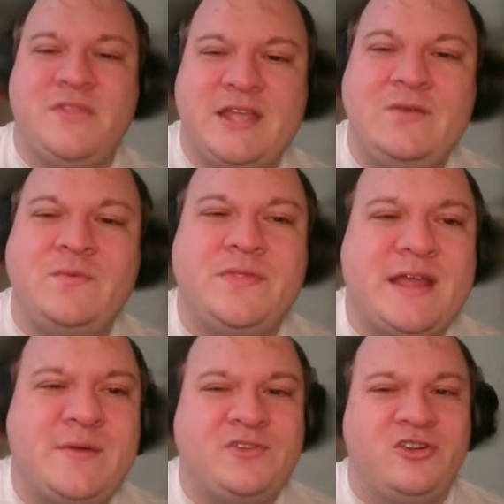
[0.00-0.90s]
Then, when
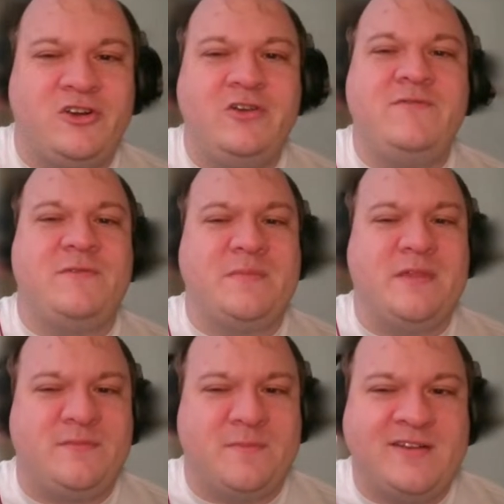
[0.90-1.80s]
they returned from
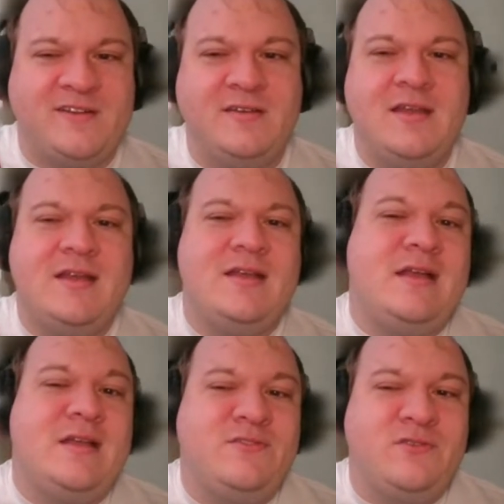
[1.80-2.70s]
this mission,
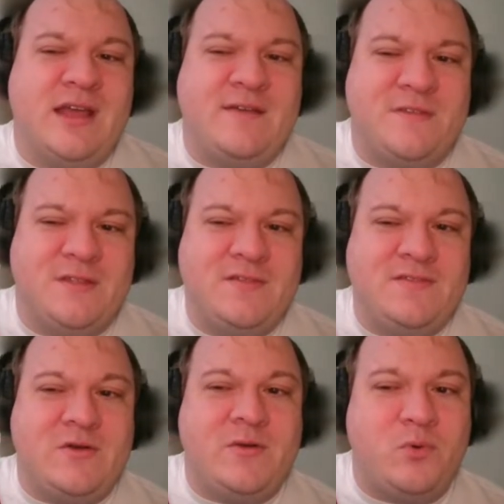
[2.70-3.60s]
soon after
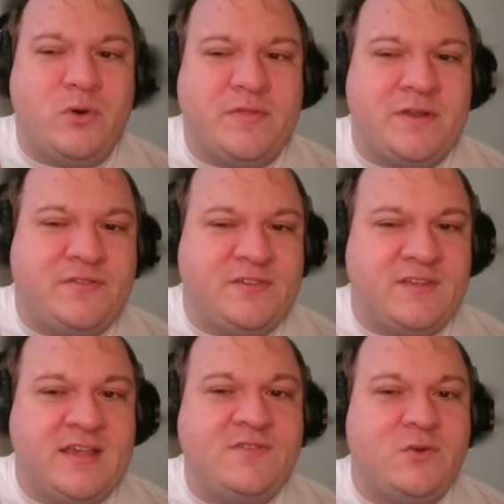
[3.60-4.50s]
this, they reported their
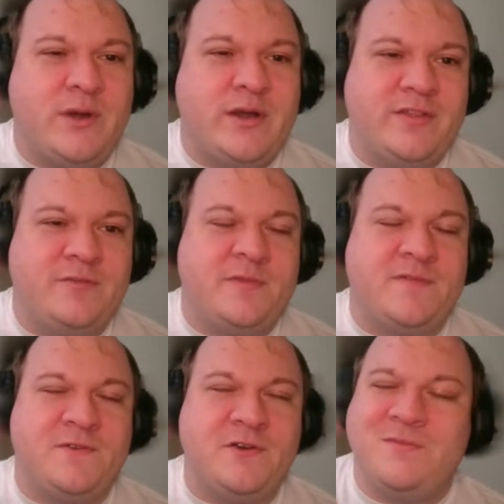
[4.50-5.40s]
success to Queen
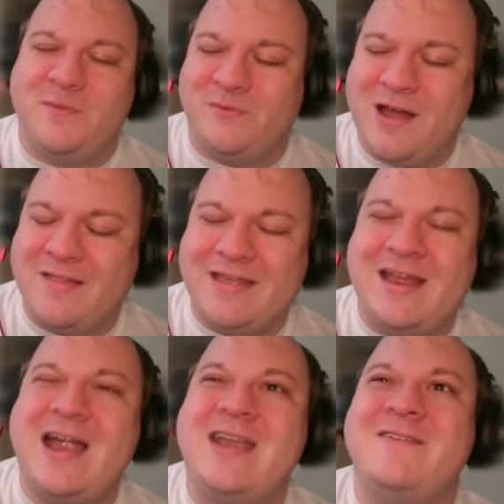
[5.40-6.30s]
Elizabeth I, with Raleigh
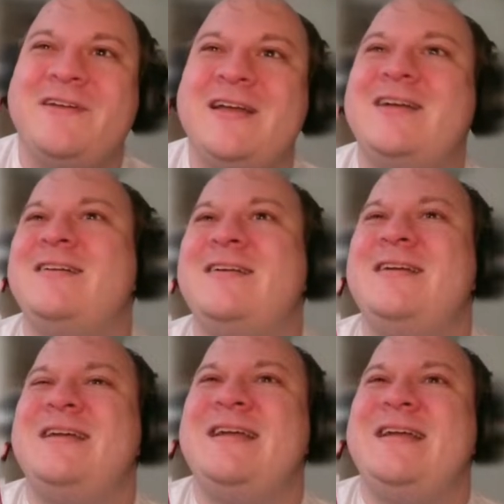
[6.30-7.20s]
kind of
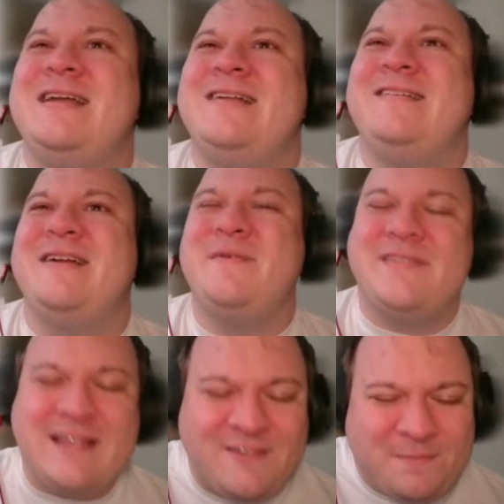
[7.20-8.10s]
shall
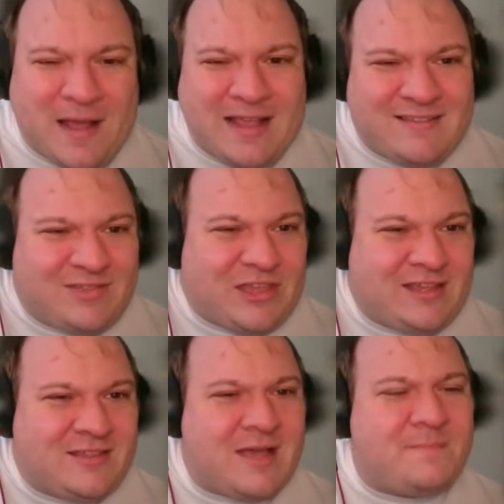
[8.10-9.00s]
we say, spicing
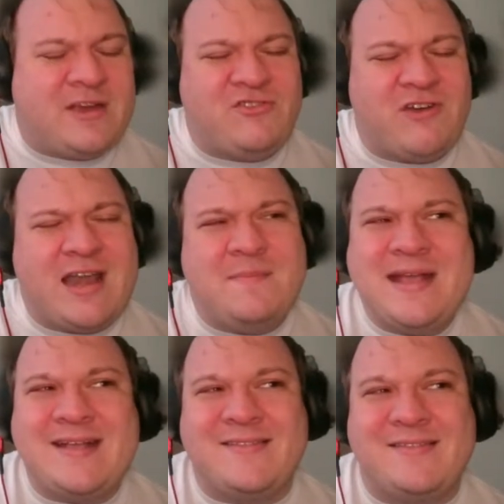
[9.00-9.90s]
things up by trying to
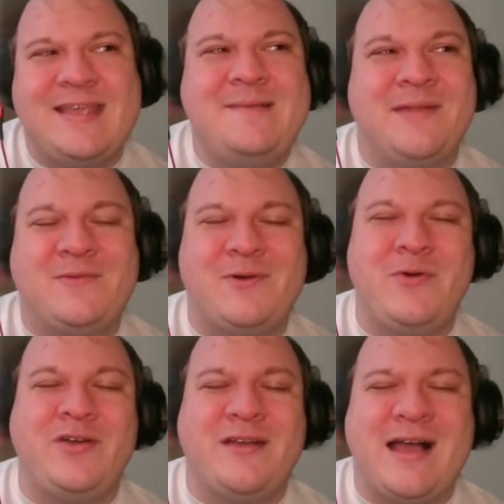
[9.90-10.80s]
make it seem like
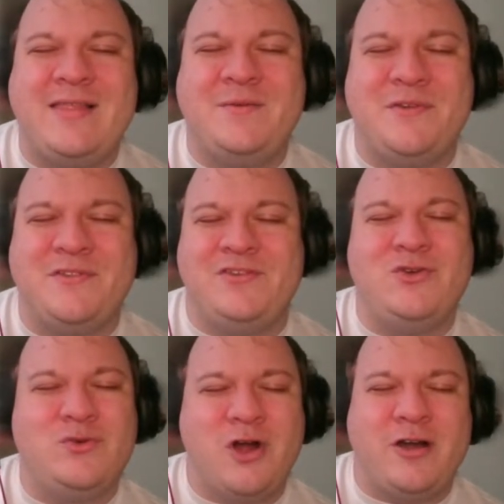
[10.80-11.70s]
Roanoke Island was a
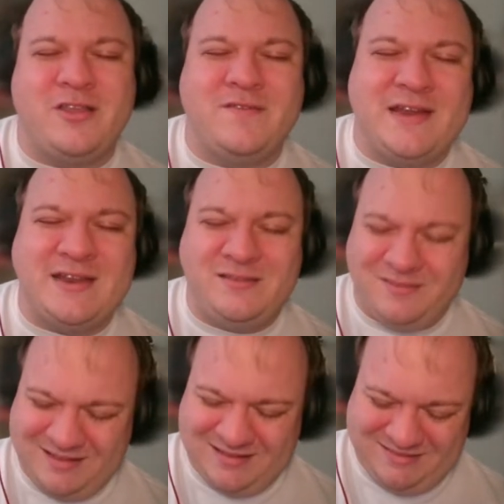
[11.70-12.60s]
new Garden of Eden,